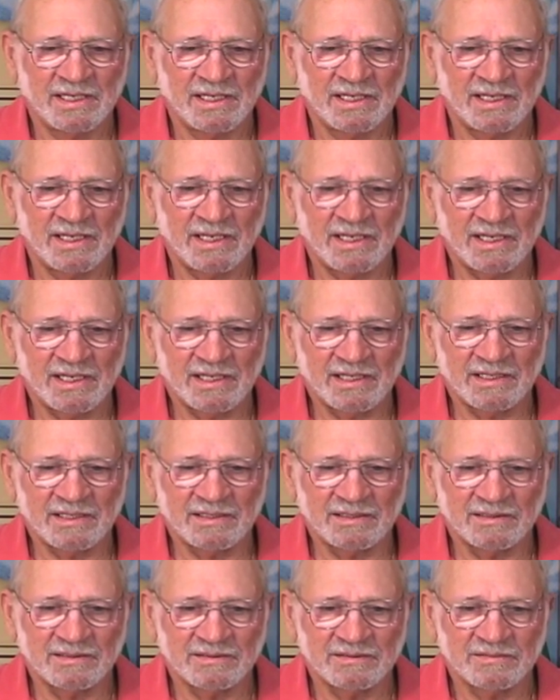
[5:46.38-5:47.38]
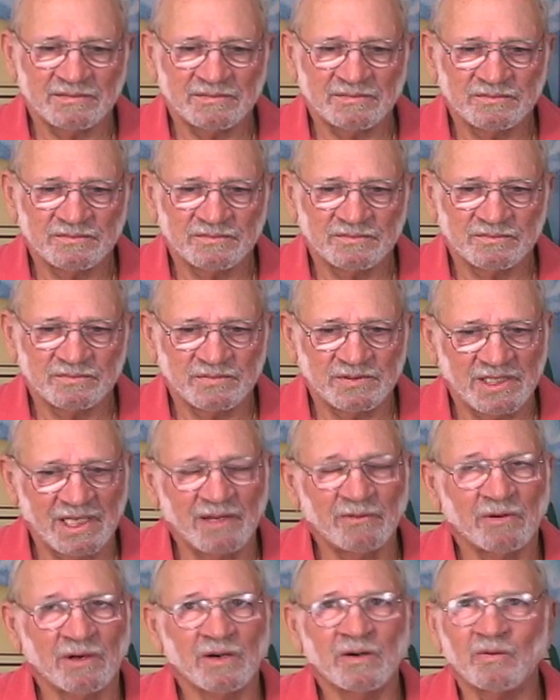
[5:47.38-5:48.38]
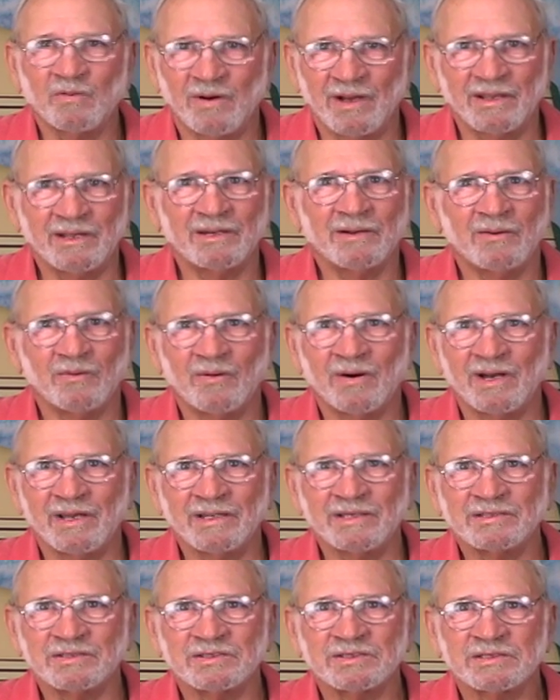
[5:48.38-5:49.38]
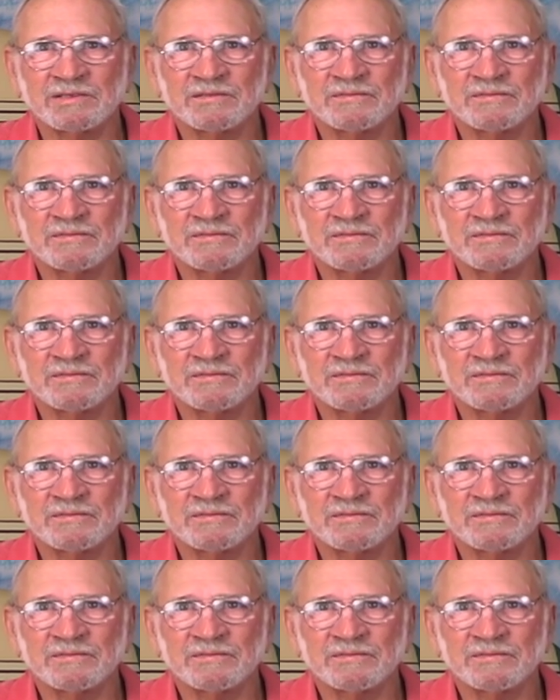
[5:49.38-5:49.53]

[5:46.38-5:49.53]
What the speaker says: And they were Hawaiians.